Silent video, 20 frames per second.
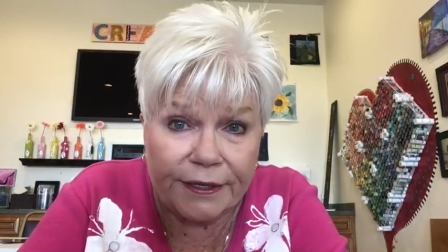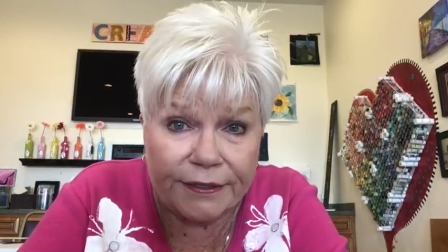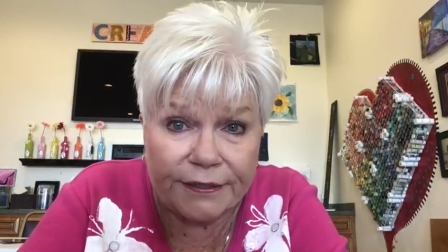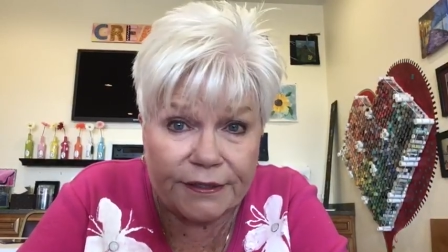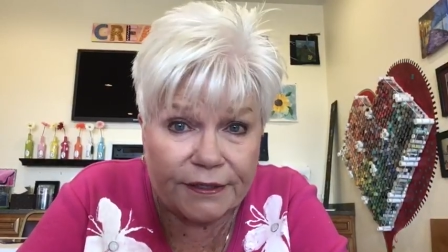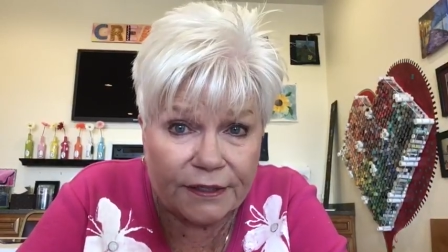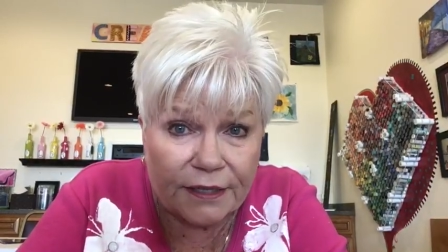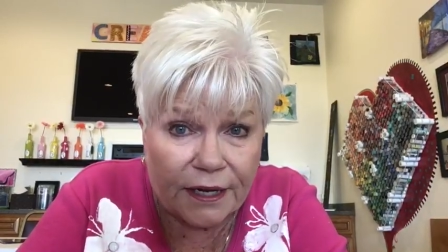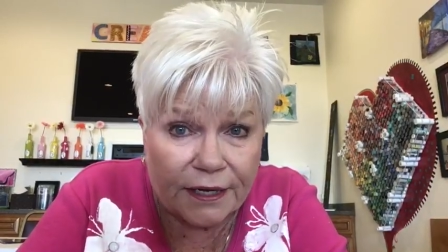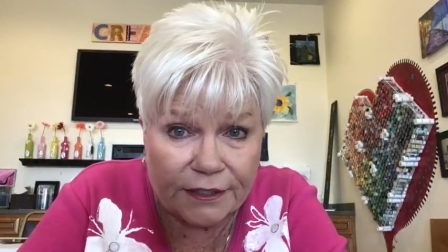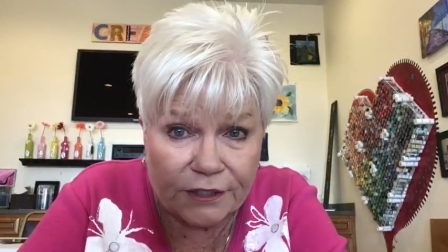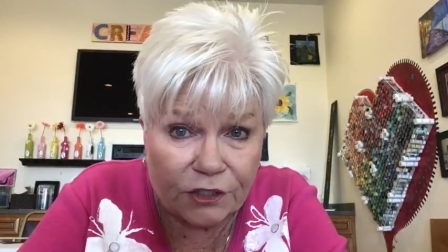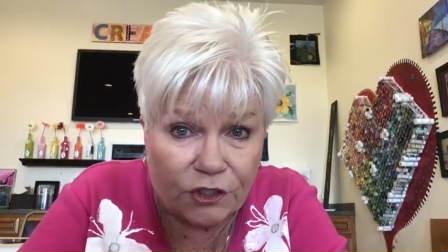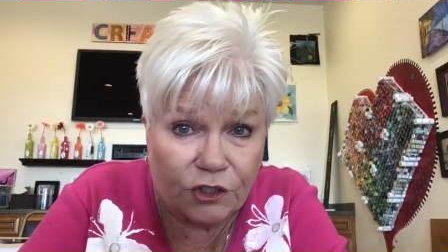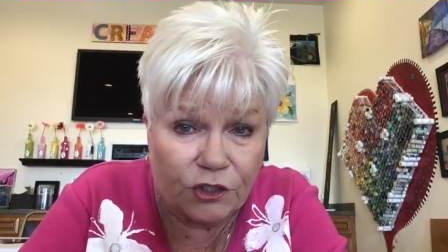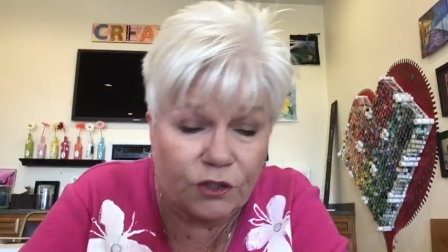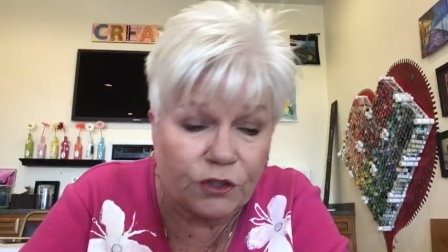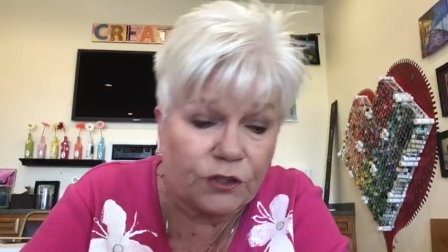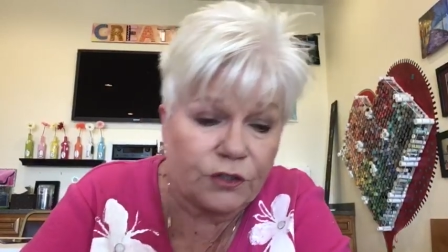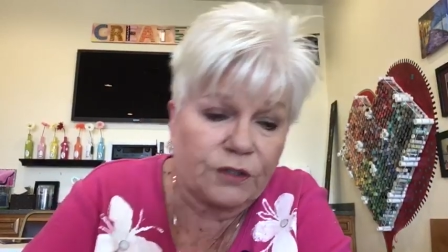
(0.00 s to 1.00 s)
It's a nice
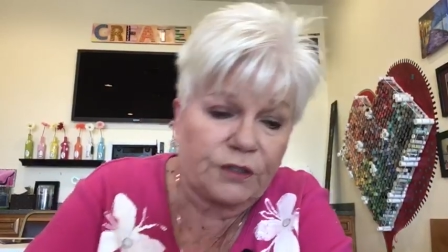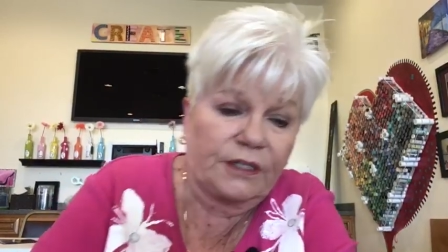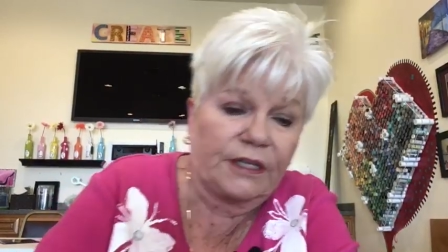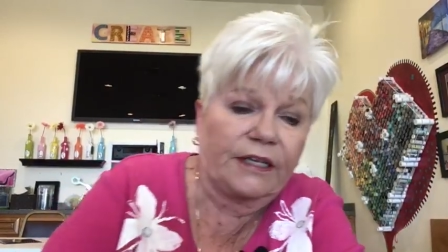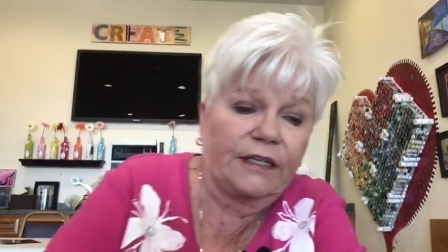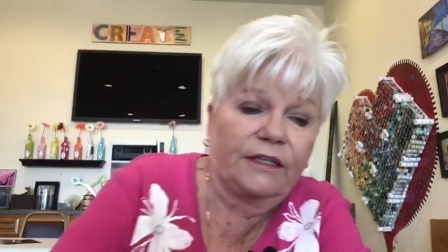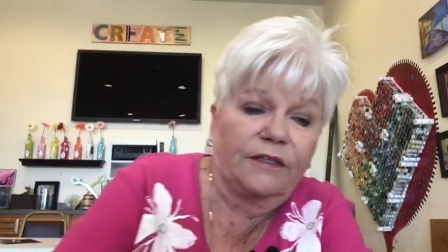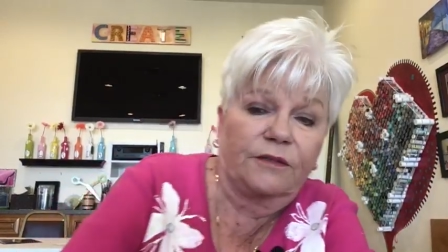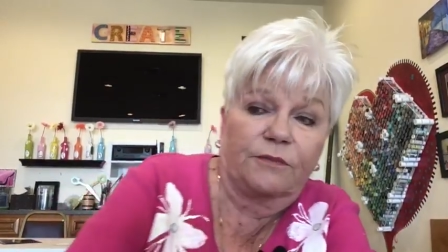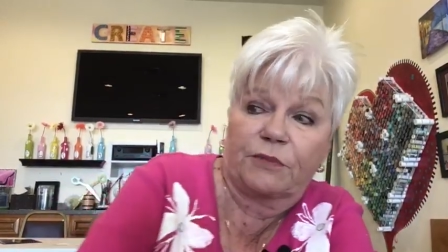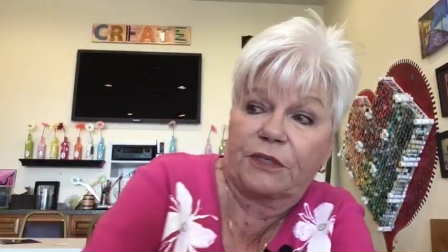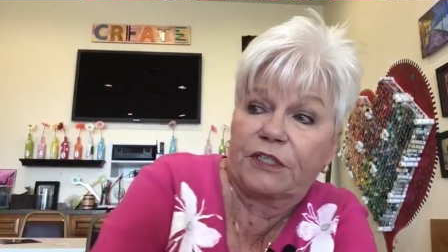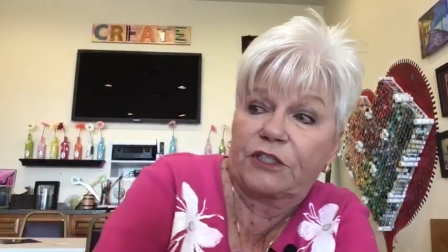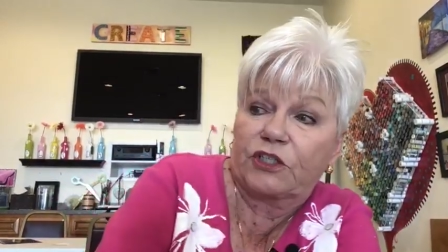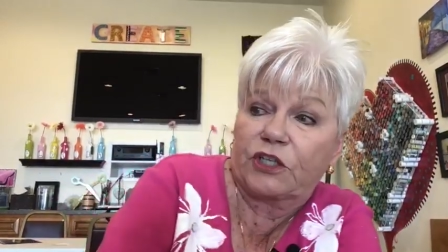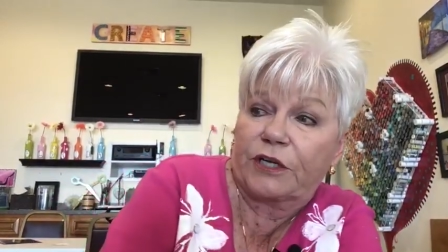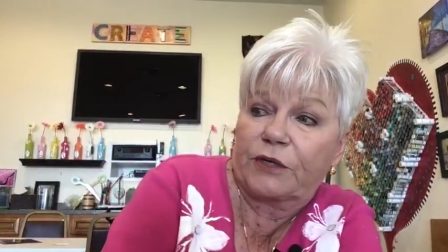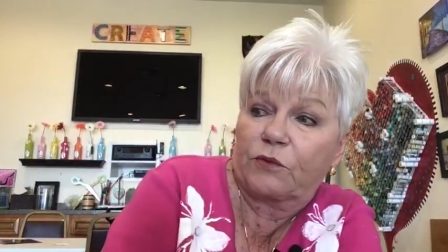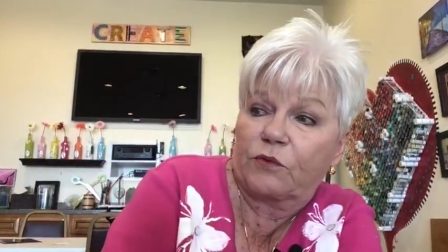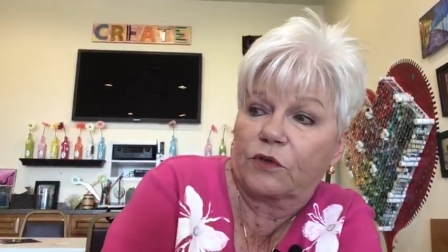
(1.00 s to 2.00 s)
shirt, and
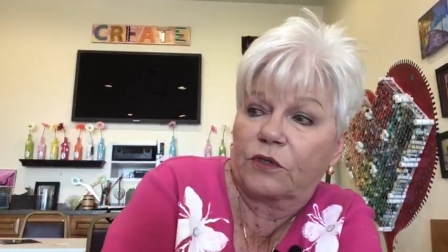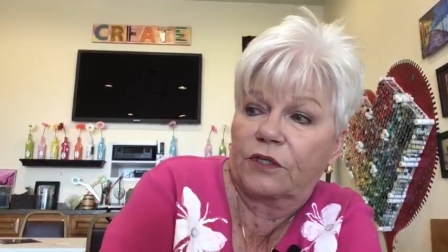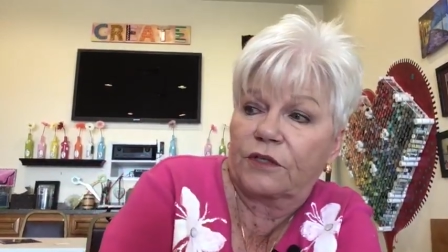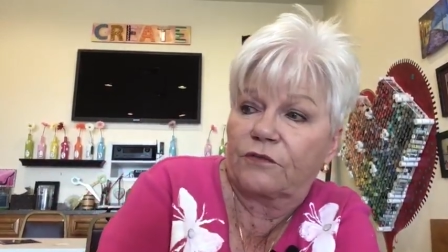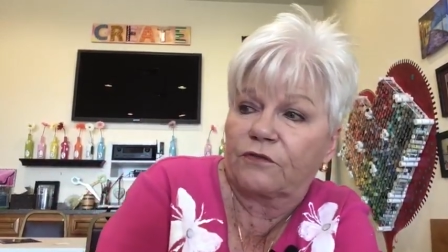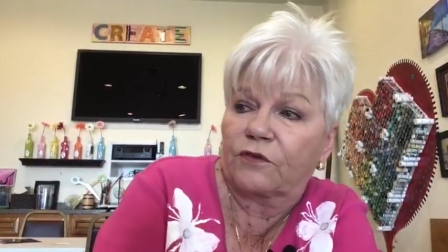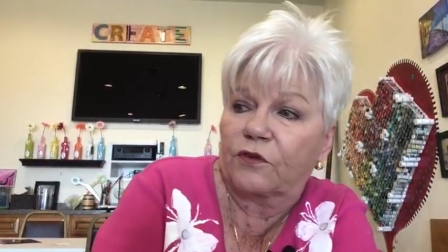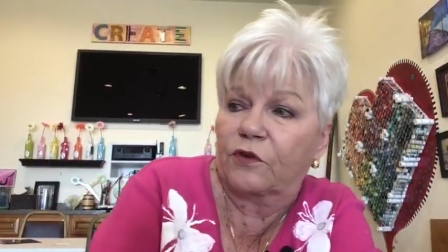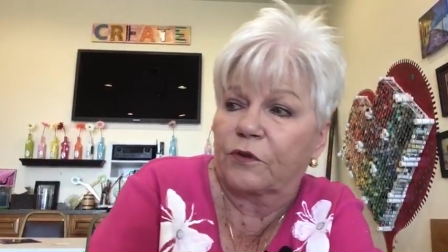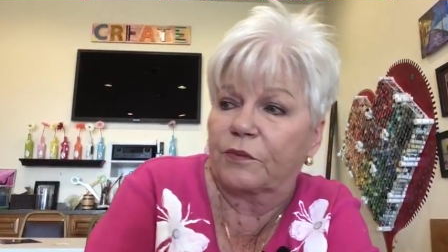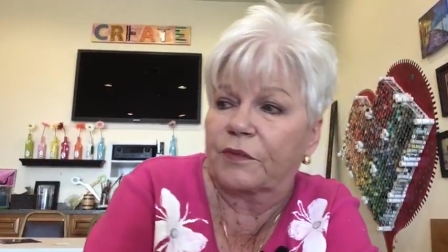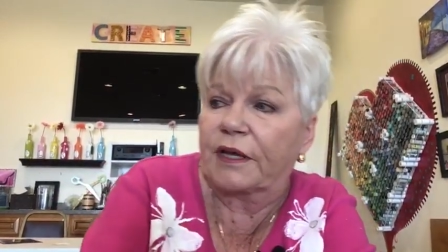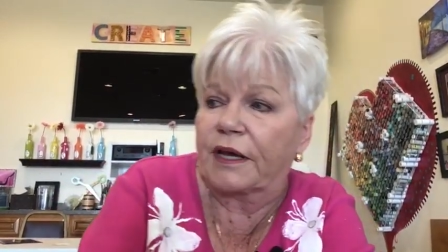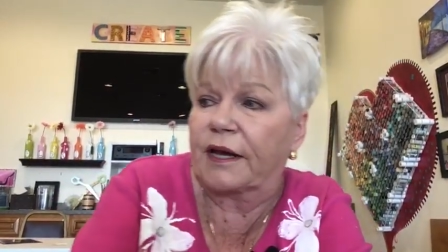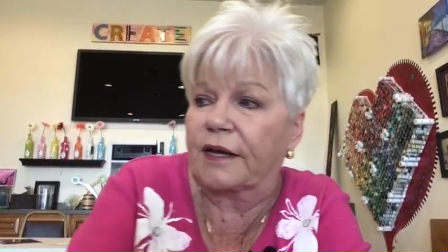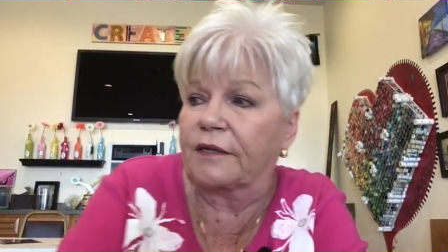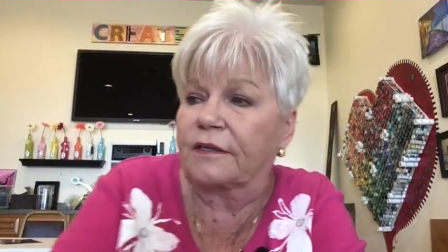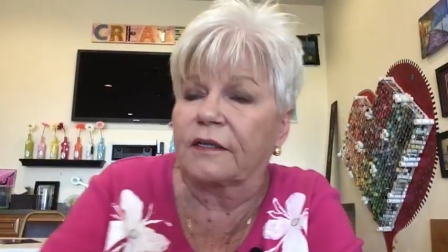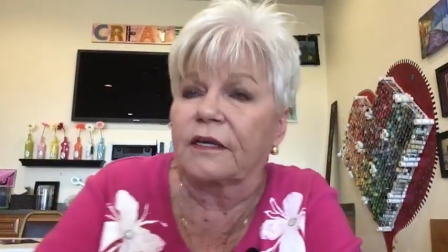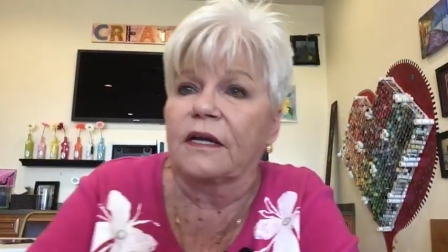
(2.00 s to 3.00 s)
PJ will confirm
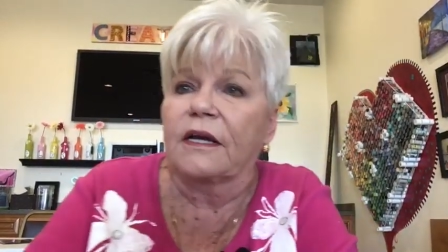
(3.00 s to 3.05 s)
that.